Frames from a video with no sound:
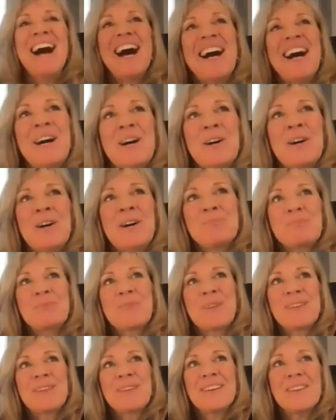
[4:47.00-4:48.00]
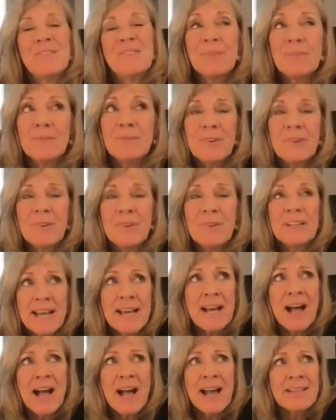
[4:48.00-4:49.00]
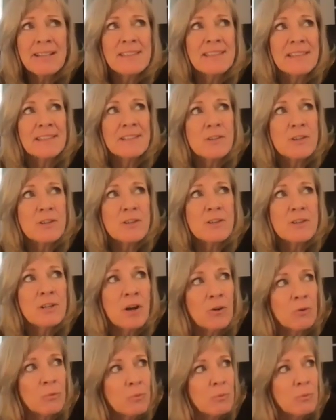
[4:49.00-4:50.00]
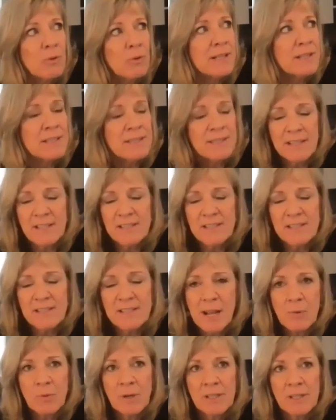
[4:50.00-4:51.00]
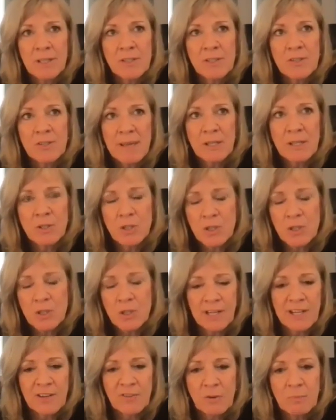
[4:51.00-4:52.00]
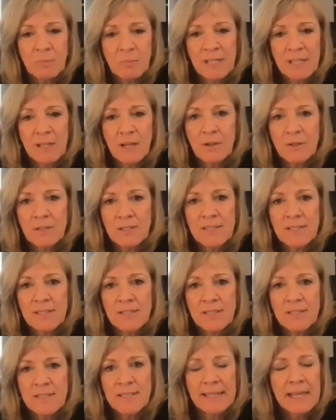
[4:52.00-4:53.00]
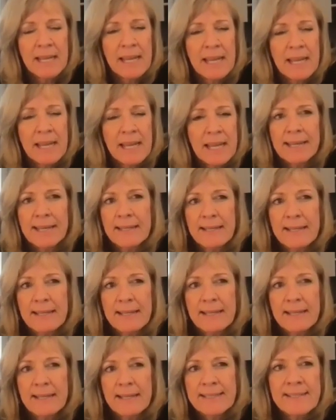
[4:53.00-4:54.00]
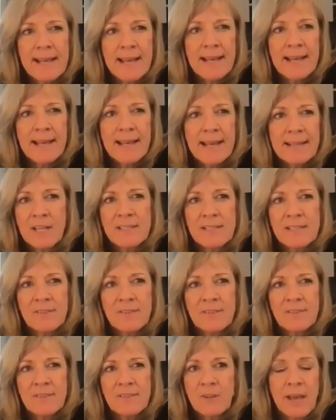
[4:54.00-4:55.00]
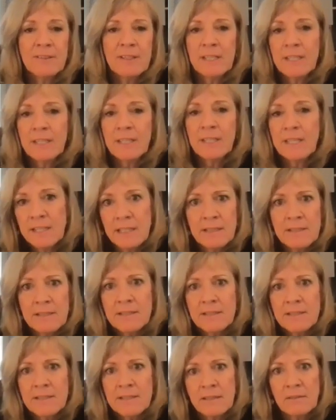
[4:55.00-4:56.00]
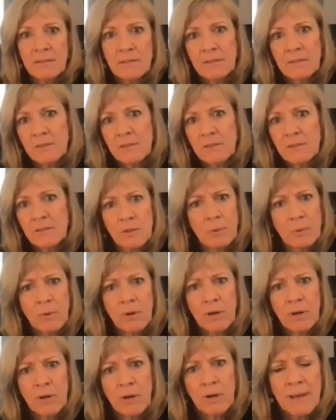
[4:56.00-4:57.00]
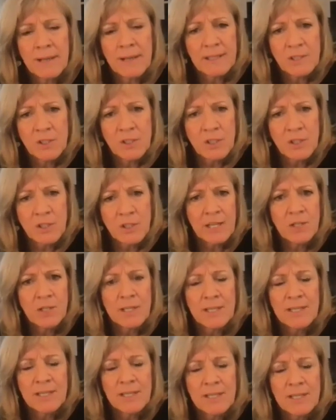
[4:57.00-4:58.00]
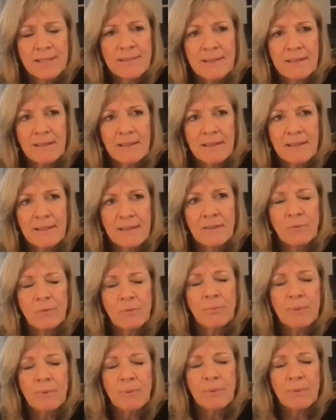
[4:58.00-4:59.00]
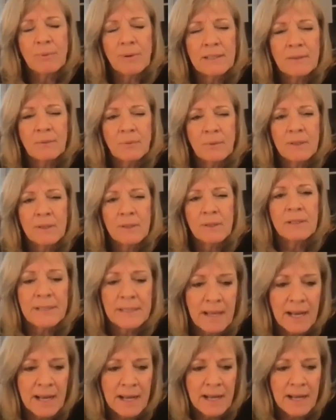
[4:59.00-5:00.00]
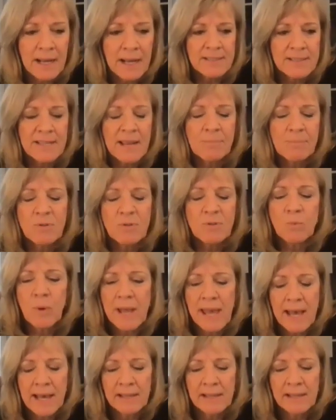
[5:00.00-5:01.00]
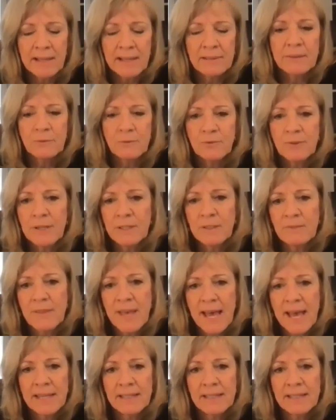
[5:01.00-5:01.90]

Kyle, I think, one of the things that I wanted to make sure that everybody knows is that it's not just if you have kids and you should be worried about education. It really steps way out in front of